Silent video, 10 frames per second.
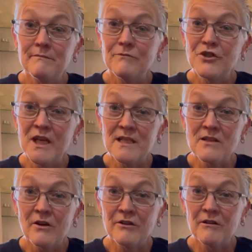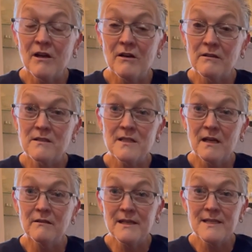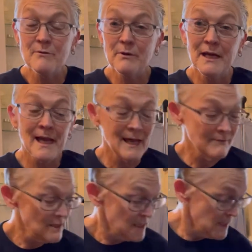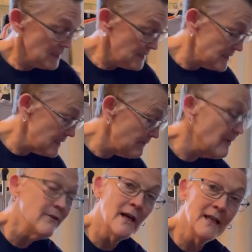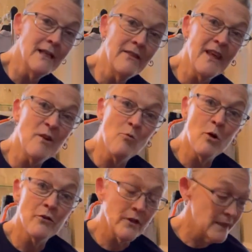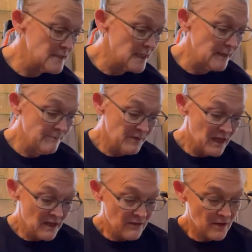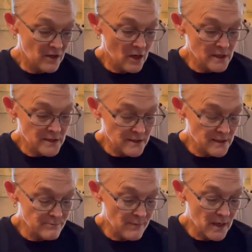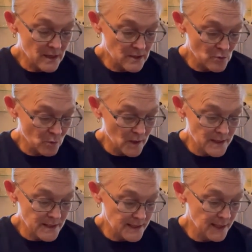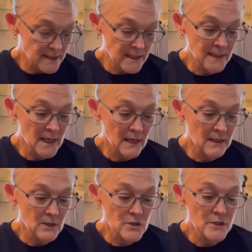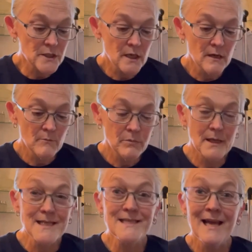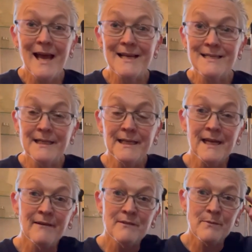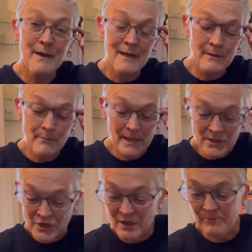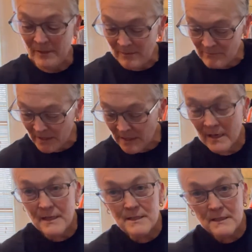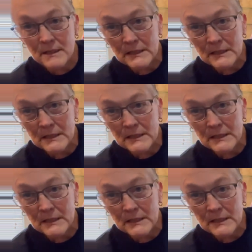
jeans all year long. So let's see what I have and let's see if I've got anything worth listing. The cost of this box was $60 plus tax. I didn't have to pay shipping because